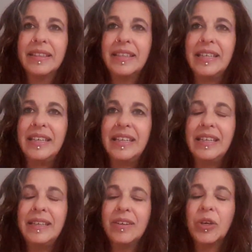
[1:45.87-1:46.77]

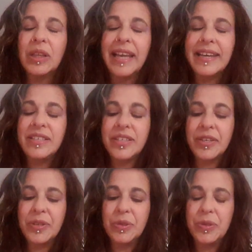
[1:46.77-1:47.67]
The
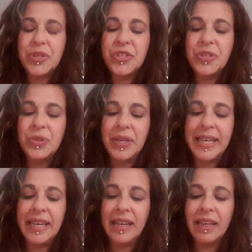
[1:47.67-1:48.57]
Orlando
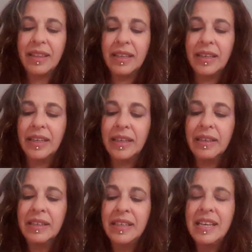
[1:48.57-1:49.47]
shooting, the
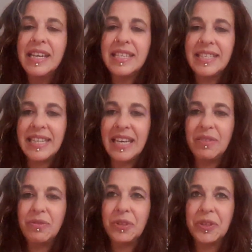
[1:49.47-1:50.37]

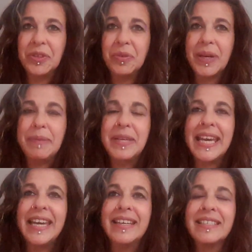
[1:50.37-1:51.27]
Stanford rape
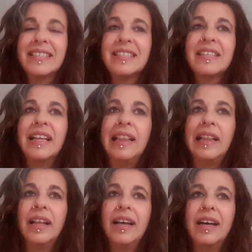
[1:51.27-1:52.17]
case.
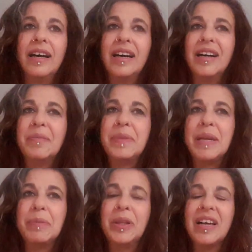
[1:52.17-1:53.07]

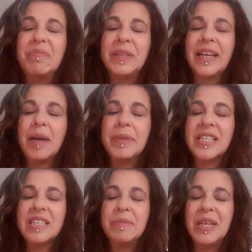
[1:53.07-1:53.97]
People have been coming
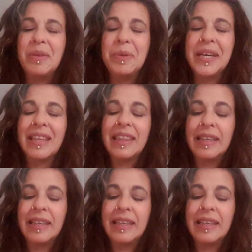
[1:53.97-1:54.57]
to me with